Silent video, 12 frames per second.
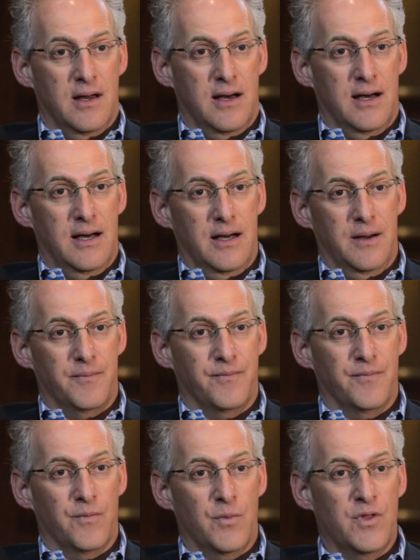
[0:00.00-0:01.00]
uh,
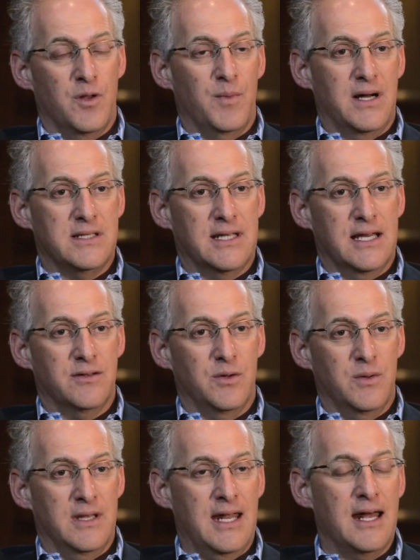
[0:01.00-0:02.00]
within Monsanto,
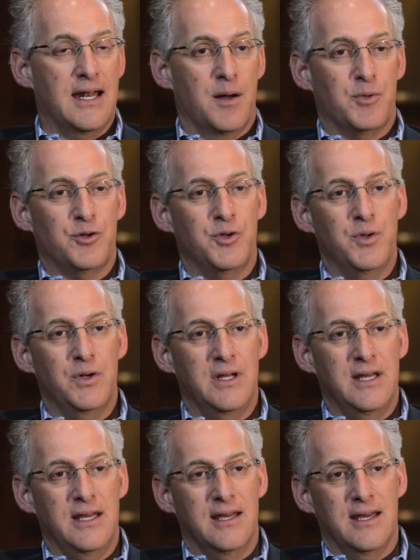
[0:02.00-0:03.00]
and then had an
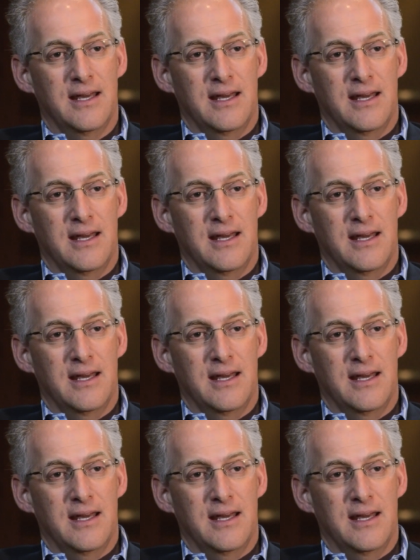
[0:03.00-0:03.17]
opportunity